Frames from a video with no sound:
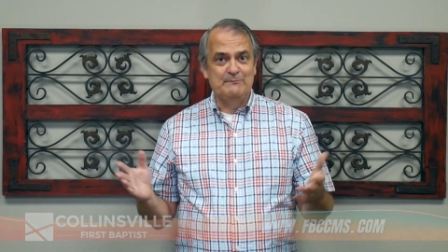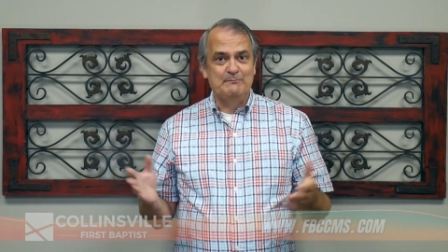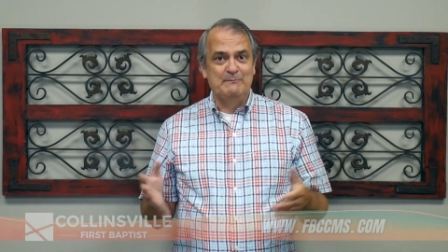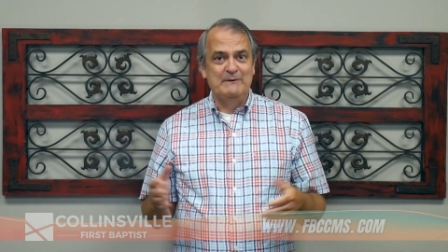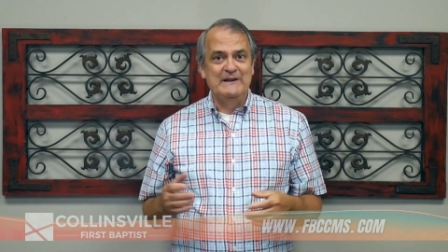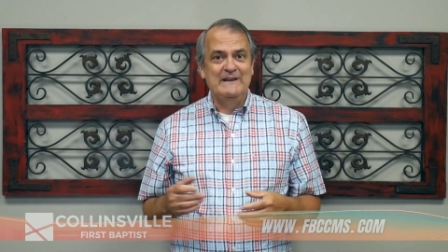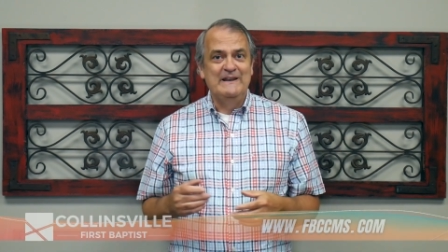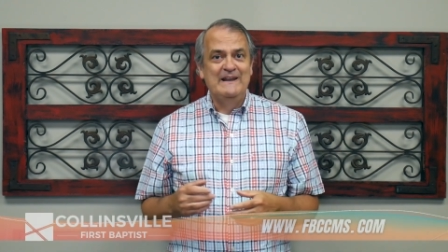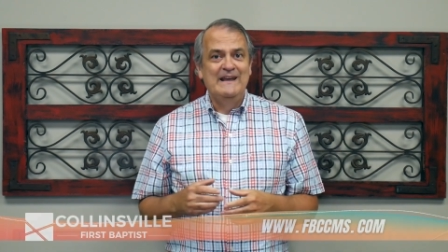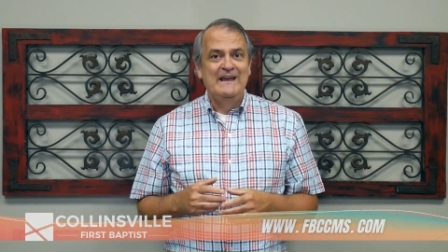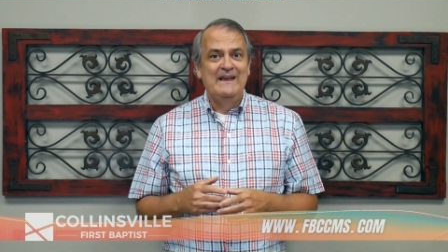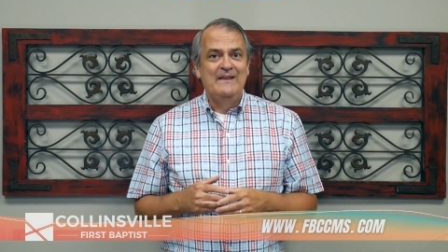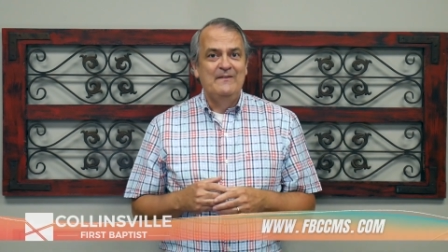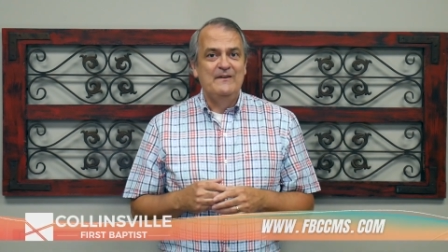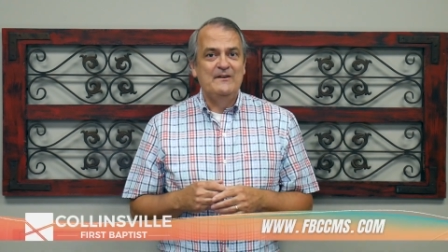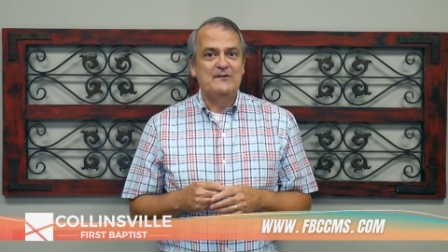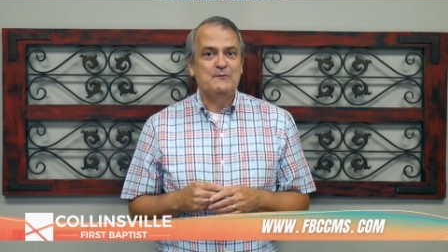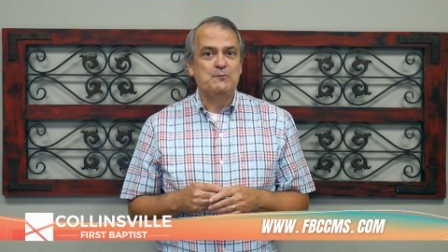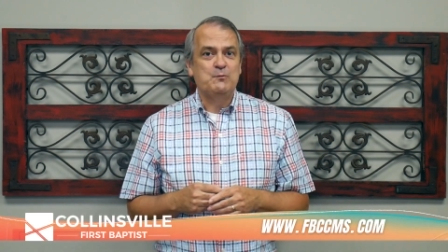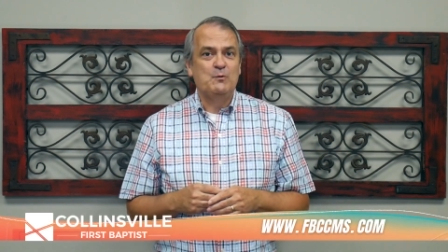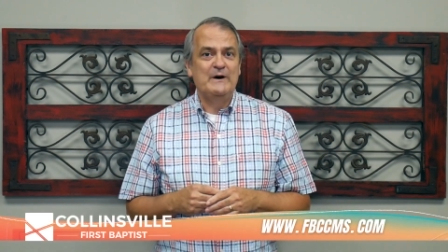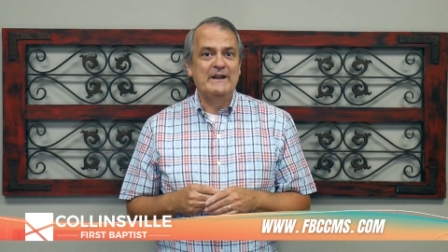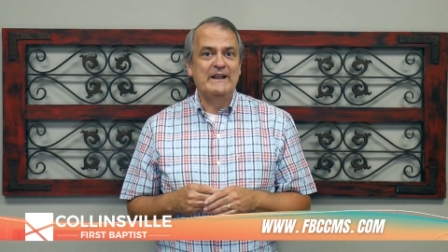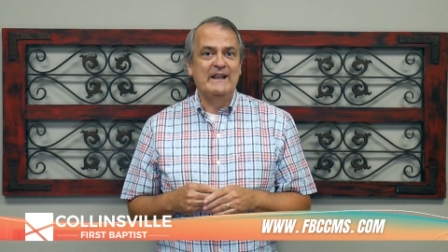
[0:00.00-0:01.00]
but
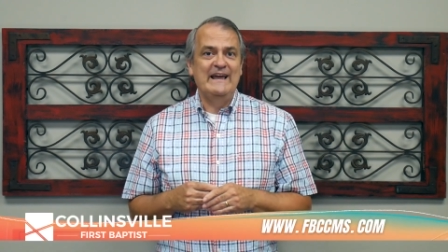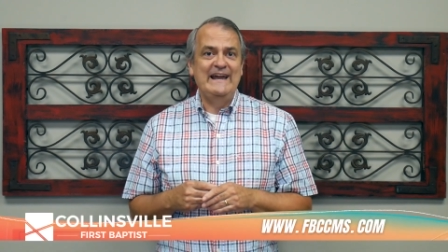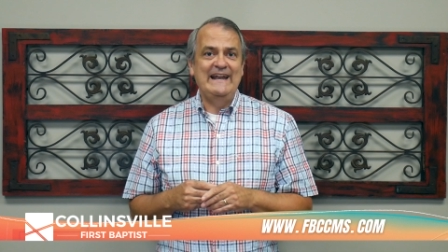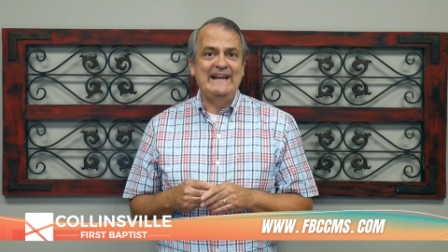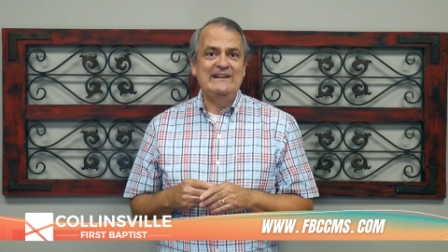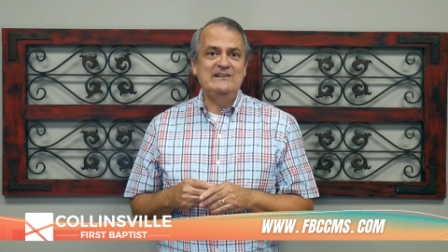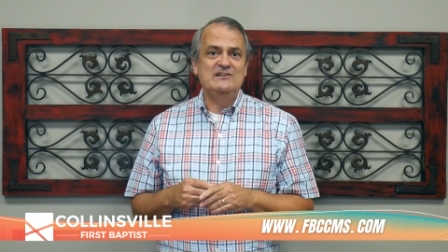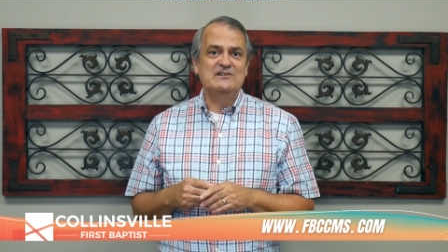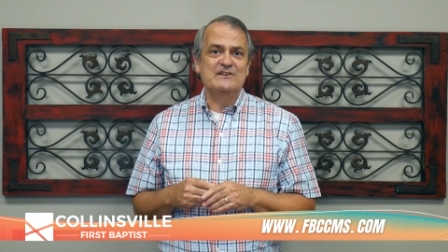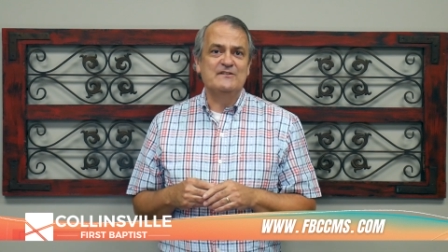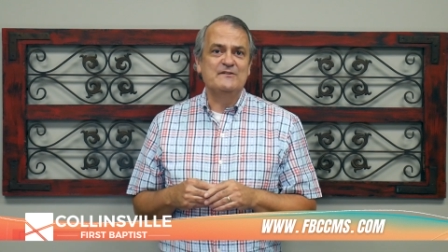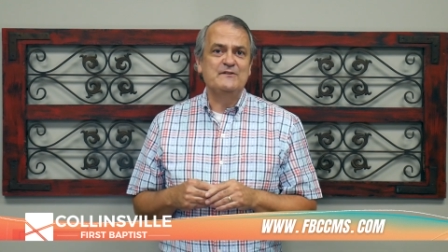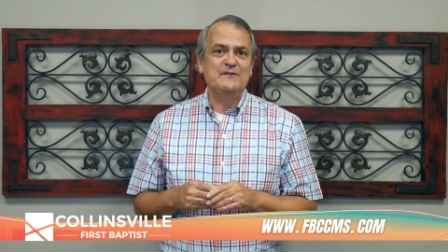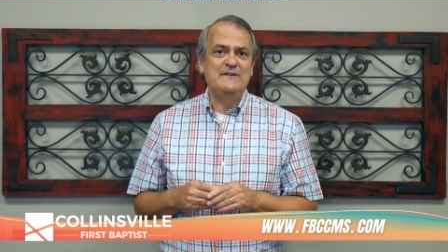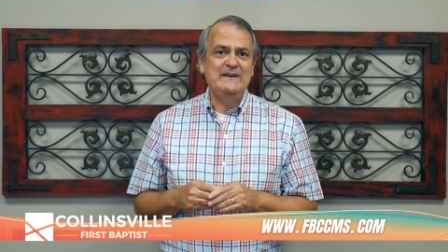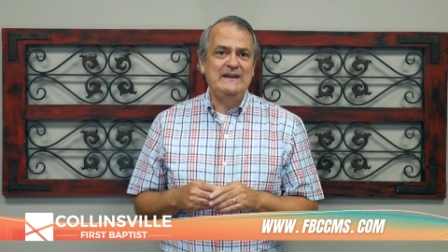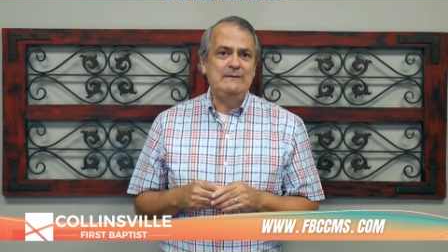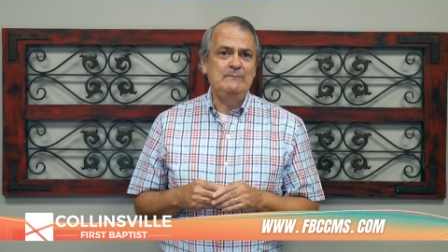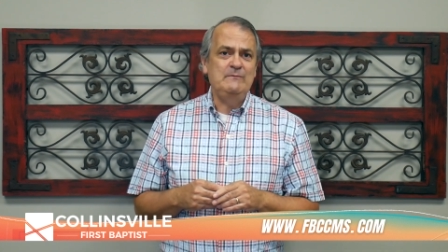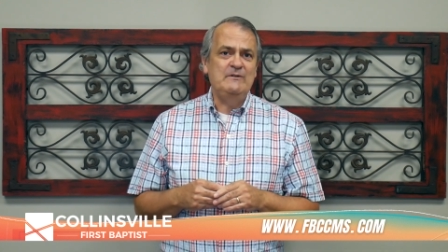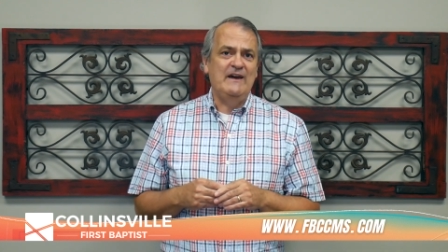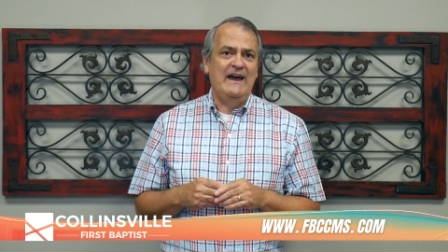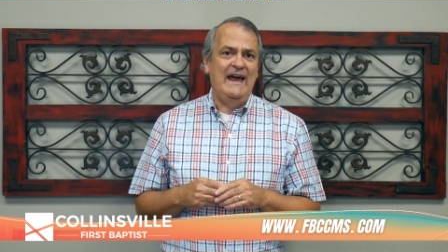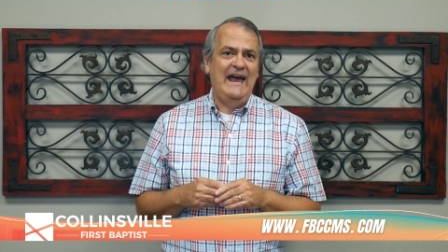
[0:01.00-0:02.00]
this one lady just
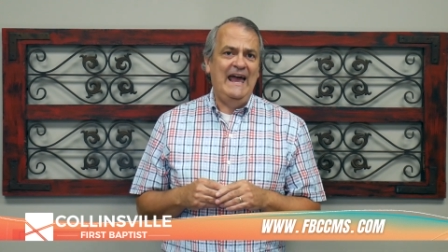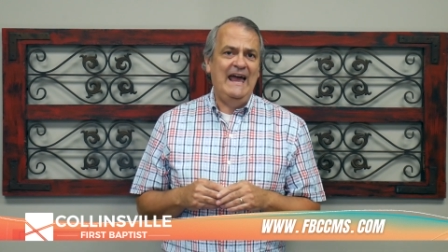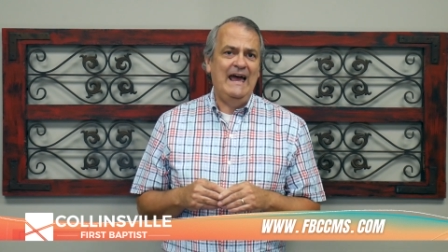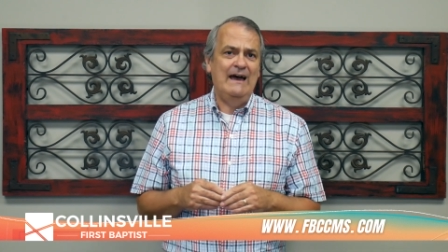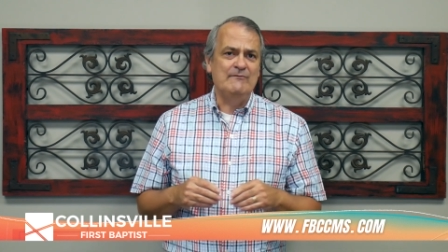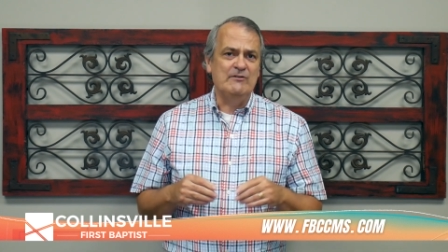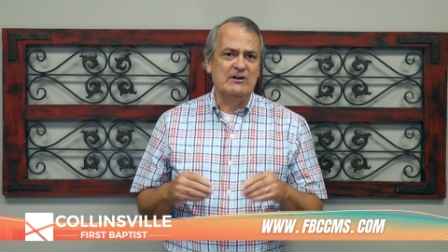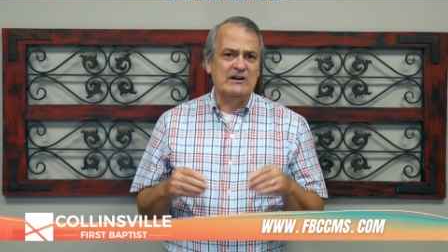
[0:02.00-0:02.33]
seemed to have